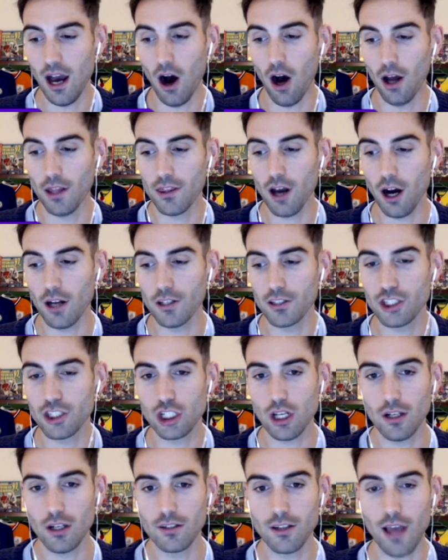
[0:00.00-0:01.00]
I
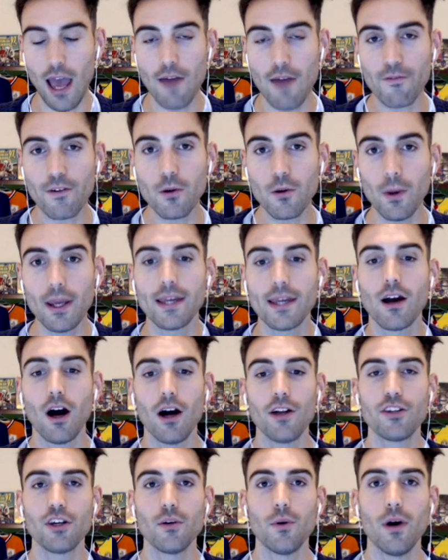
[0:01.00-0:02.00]
every week
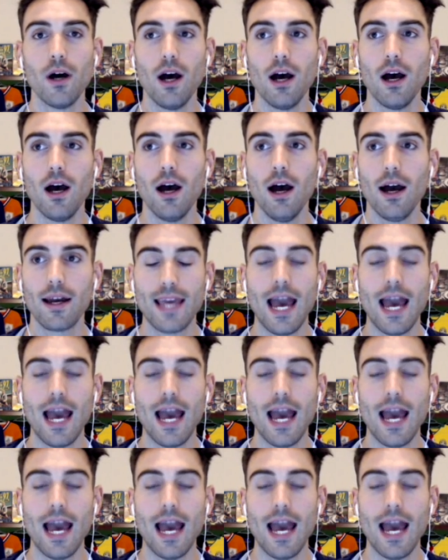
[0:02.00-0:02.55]
I do a